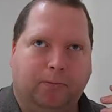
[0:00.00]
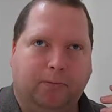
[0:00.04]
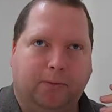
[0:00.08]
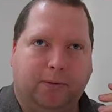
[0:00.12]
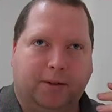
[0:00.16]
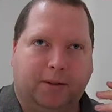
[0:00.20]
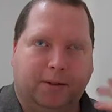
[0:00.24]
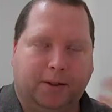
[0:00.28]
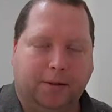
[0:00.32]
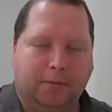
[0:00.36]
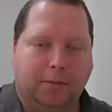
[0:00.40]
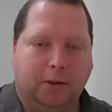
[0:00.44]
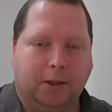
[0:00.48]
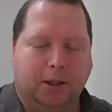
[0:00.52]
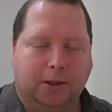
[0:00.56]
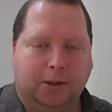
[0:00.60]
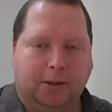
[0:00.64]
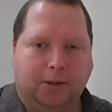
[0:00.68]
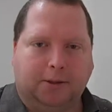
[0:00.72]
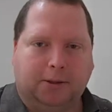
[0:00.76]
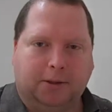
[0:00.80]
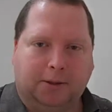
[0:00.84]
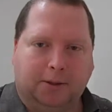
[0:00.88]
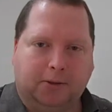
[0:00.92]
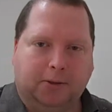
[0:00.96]

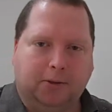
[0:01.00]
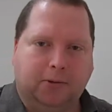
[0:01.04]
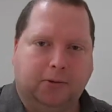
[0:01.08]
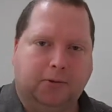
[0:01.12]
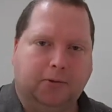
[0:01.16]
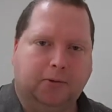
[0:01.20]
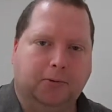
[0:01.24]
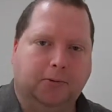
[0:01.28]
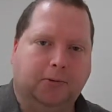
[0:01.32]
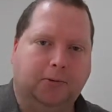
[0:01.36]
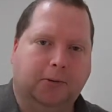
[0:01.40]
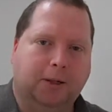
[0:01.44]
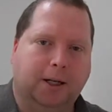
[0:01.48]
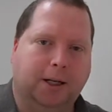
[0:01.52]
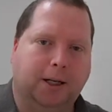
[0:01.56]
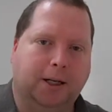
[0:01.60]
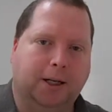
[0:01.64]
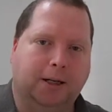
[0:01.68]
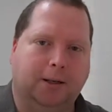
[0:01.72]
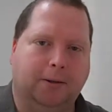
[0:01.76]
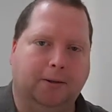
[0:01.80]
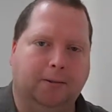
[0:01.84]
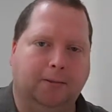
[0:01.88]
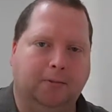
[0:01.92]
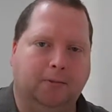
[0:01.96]
similar to
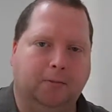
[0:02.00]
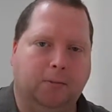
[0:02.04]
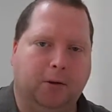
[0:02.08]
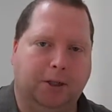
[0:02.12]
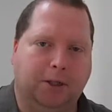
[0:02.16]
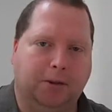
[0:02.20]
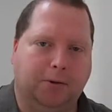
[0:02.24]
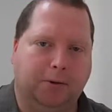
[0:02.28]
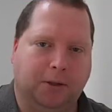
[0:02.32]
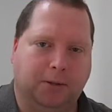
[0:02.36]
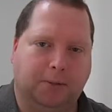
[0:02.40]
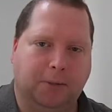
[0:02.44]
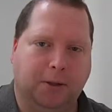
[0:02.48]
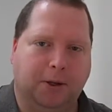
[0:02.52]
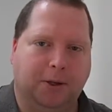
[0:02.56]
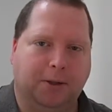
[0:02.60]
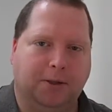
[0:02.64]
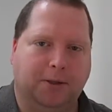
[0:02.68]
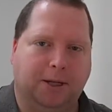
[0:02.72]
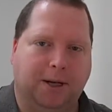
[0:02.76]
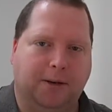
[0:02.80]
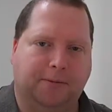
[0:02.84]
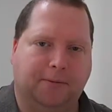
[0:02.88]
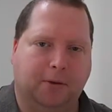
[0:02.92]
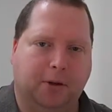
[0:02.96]
uh, what you
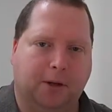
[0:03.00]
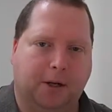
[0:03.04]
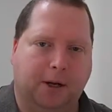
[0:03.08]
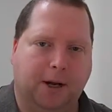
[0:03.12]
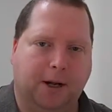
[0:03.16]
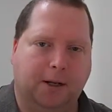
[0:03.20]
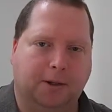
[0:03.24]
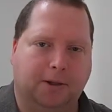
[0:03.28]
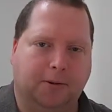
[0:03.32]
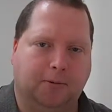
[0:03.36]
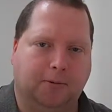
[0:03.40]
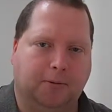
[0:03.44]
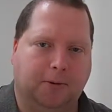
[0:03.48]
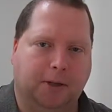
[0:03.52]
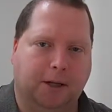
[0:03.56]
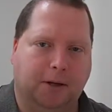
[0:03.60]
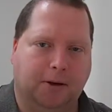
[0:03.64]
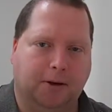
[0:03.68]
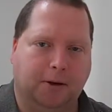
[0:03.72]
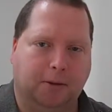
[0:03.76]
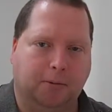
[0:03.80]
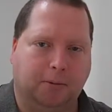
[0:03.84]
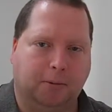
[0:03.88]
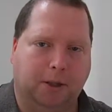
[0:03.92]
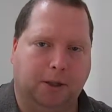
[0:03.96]
experience after a concert
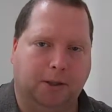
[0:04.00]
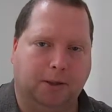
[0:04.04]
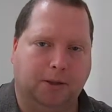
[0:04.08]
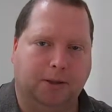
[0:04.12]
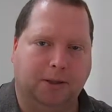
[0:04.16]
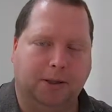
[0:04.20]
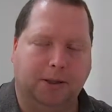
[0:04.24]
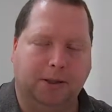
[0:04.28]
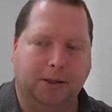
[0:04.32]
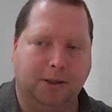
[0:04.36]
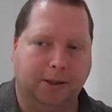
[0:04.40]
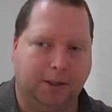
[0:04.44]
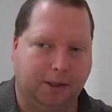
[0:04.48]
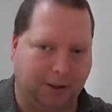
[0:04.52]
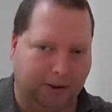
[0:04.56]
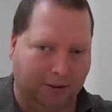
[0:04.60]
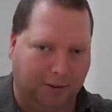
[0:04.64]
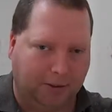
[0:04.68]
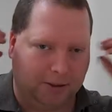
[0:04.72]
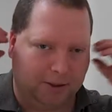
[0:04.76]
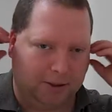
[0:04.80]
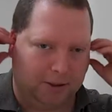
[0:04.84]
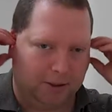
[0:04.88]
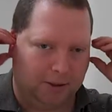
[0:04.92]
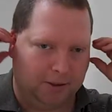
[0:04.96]
without earplugs. You know,
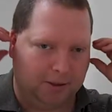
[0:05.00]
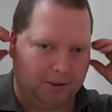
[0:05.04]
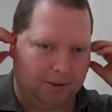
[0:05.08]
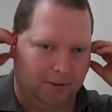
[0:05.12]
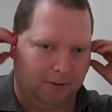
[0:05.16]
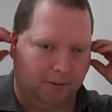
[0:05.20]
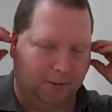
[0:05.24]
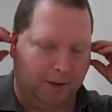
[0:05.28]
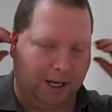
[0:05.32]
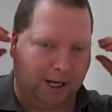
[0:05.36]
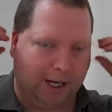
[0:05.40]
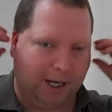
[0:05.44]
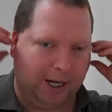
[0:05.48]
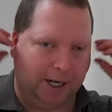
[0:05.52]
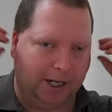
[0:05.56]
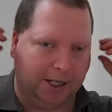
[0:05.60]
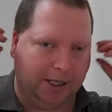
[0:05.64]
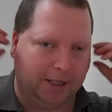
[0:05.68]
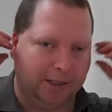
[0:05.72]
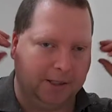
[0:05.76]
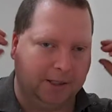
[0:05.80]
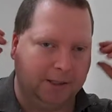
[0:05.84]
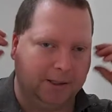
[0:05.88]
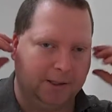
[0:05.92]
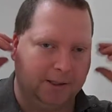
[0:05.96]
it's the, it's the
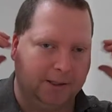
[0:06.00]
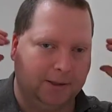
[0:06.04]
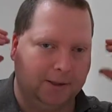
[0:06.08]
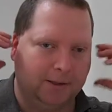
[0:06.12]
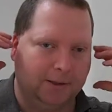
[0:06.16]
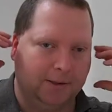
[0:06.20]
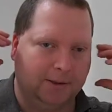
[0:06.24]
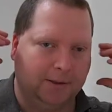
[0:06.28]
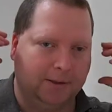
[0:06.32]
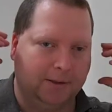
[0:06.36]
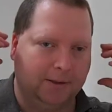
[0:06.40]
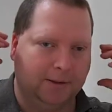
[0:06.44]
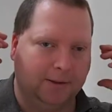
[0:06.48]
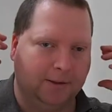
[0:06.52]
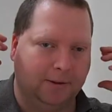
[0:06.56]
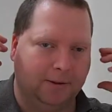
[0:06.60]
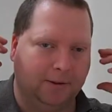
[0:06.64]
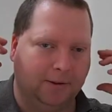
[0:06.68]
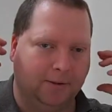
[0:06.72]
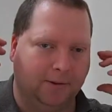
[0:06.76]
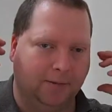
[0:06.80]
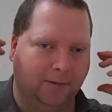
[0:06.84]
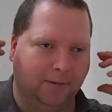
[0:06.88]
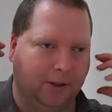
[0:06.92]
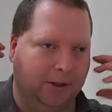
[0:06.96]
ringing,
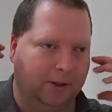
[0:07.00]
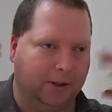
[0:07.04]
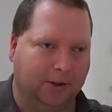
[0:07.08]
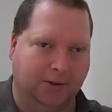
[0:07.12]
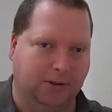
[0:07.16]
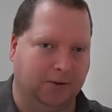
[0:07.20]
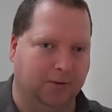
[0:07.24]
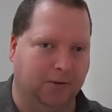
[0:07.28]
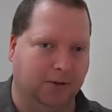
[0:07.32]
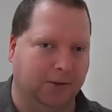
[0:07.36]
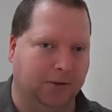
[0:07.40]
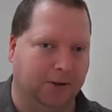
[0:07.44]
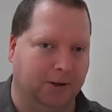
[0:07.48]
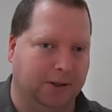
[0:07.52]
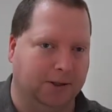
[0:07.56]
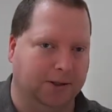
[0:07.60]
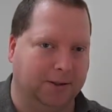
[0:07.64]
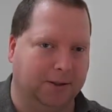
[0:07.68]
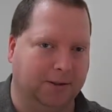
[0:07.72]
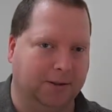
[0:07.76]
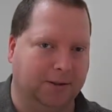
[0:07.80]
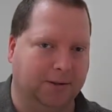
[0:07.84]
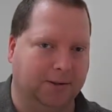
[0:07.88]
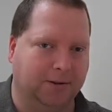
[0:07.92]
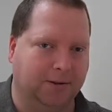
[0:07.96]
when there's no
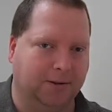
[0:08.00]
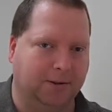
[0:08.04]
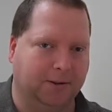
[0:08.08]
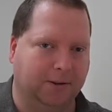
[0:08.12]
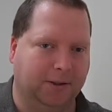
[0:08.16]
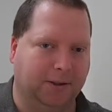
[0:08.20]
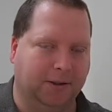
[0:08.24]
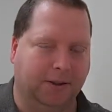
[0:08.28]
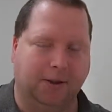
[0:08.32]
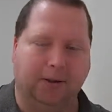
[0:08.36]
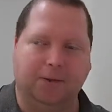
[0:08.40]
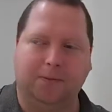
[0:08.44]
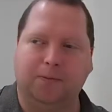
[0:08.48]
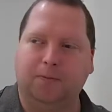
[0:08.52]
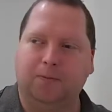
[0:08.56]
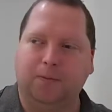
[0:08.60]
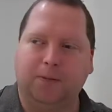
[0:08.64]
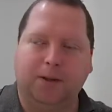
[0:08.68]
noise, you know.